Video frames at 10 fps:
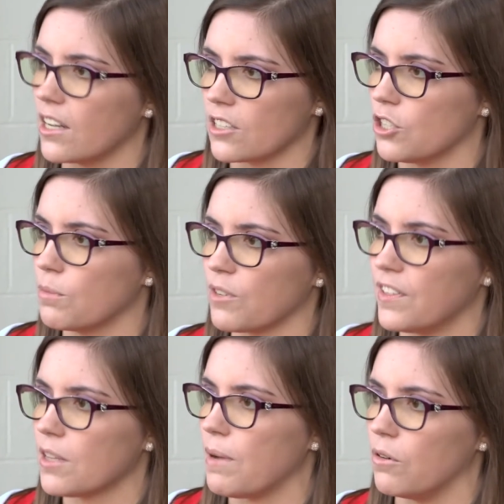October
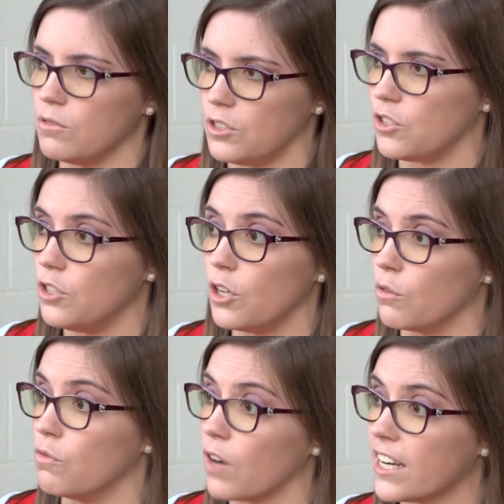5th about, you know,
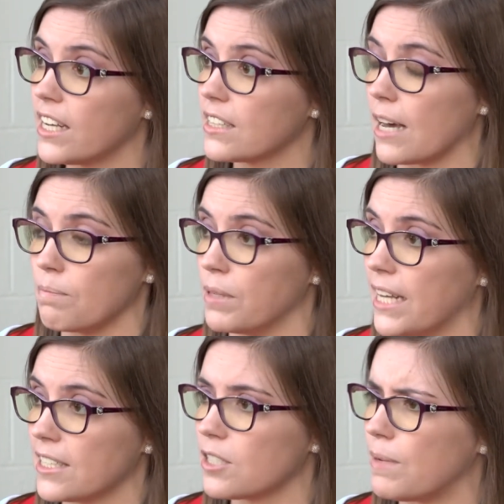running that
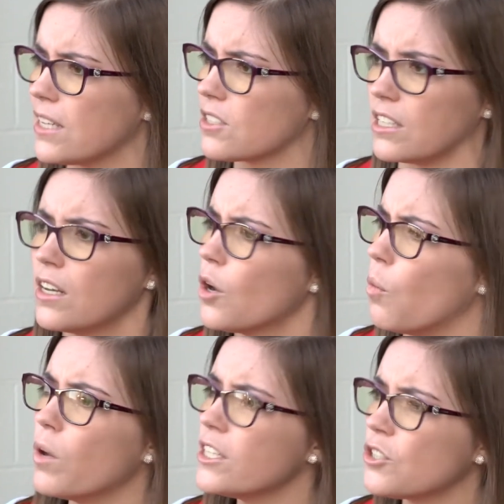blank space? And
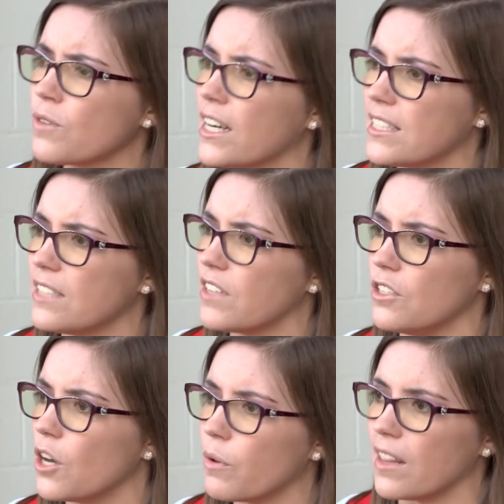what did you guys even
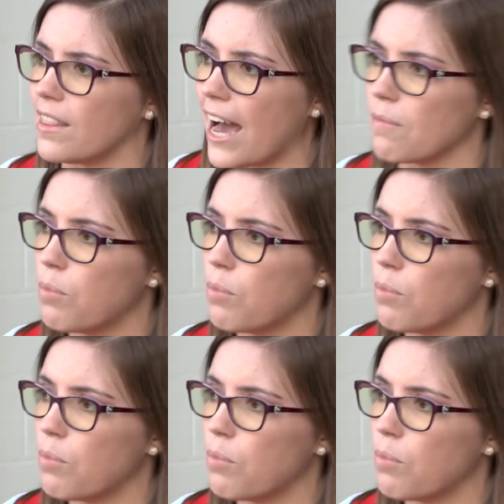know at that